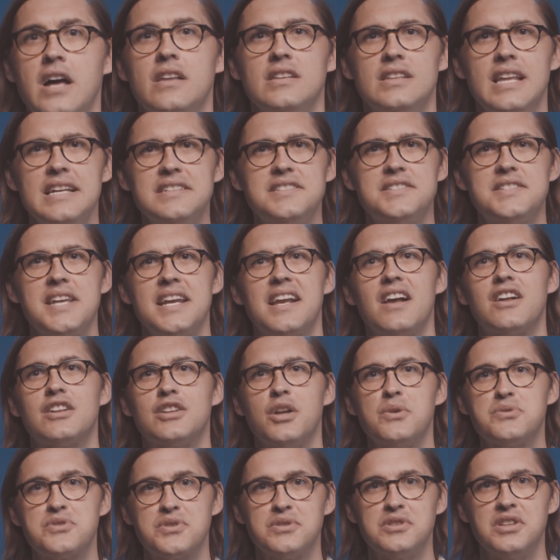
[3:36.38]
Let's take a
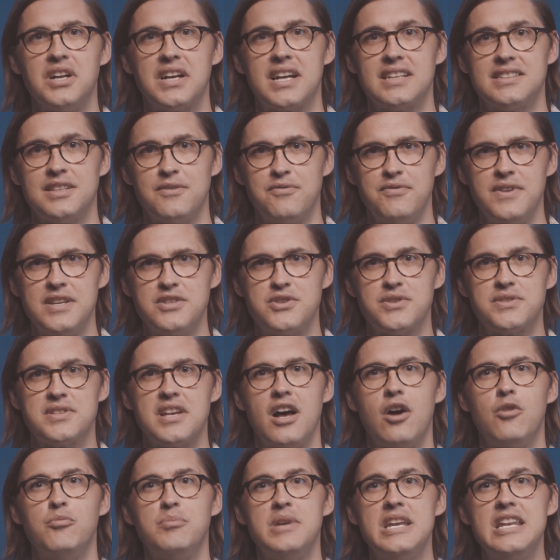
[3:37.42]
closer look at the features
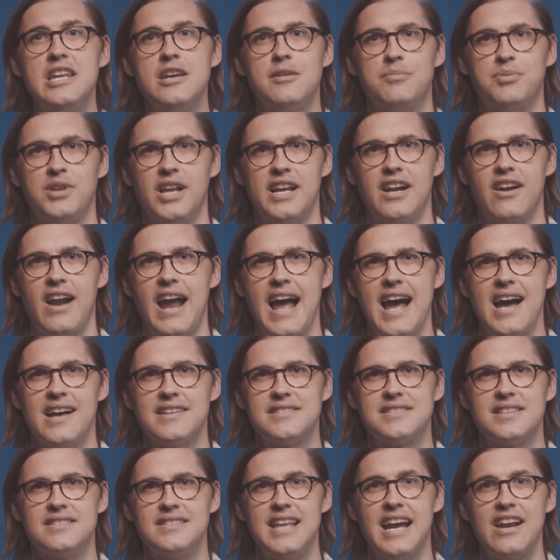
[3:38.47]
Elmedia Player
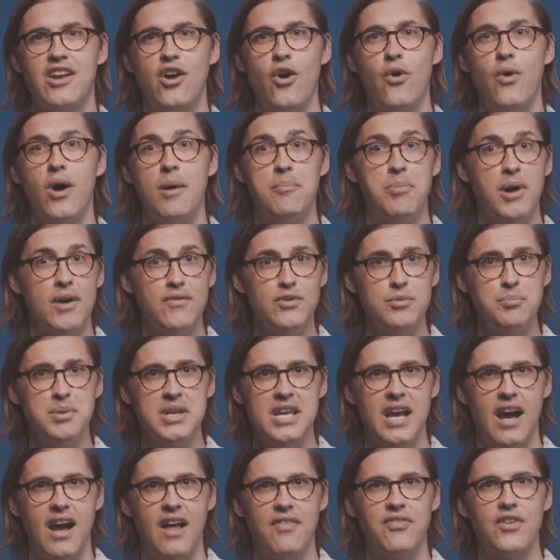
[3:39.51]
has that go above and
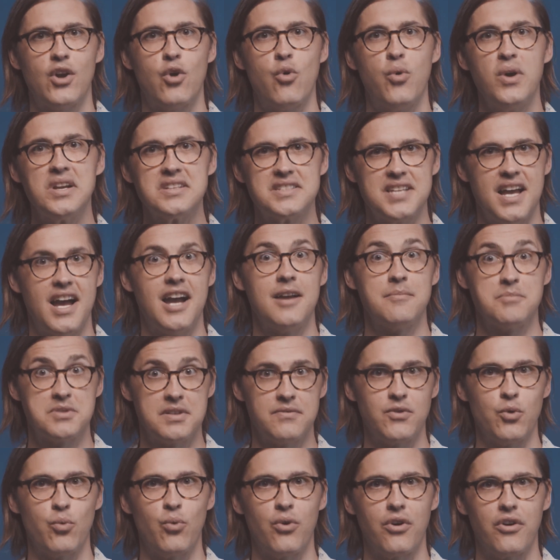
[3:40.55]
beyond the quick times
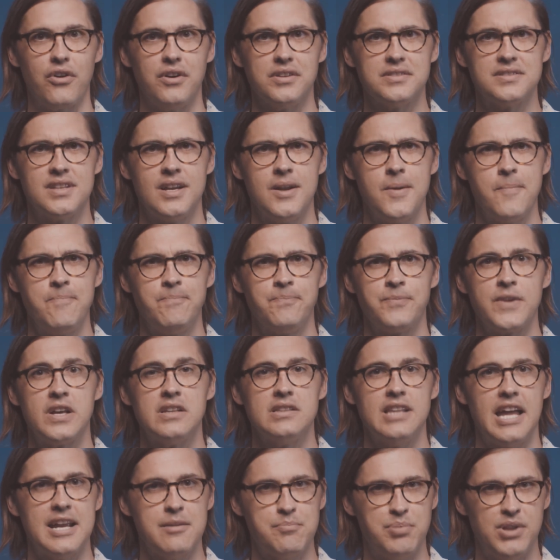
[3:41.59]
of the world,
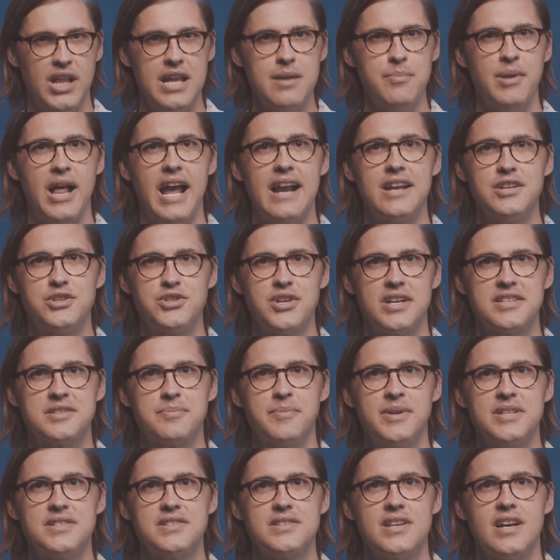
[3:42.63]
like playback
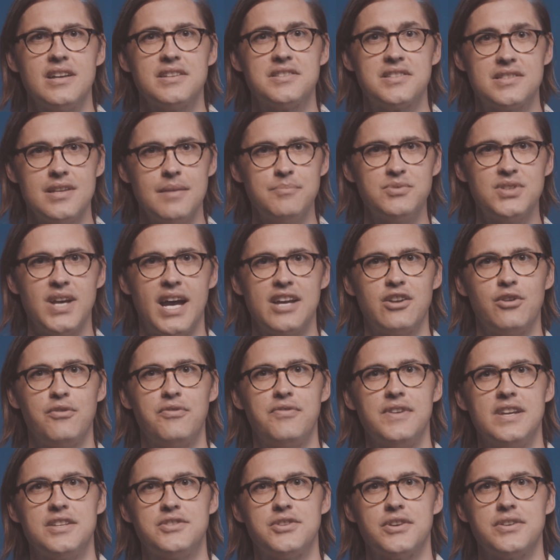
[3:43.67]
adjustments, subtitle
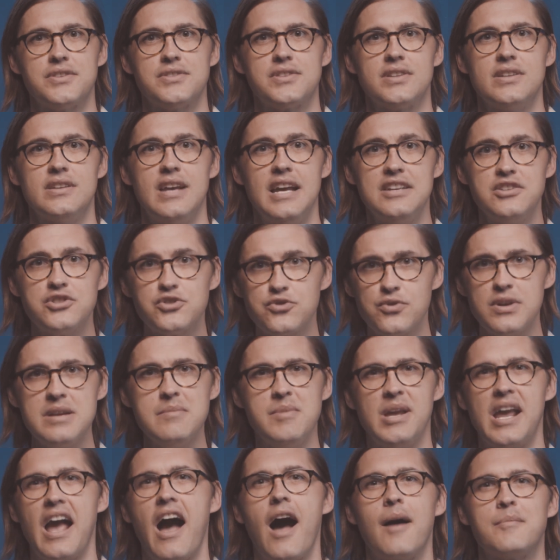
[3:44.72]
features, and
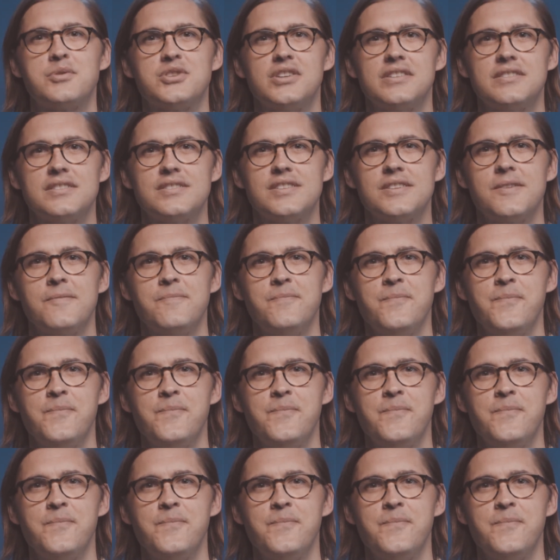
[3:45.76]
streaming options.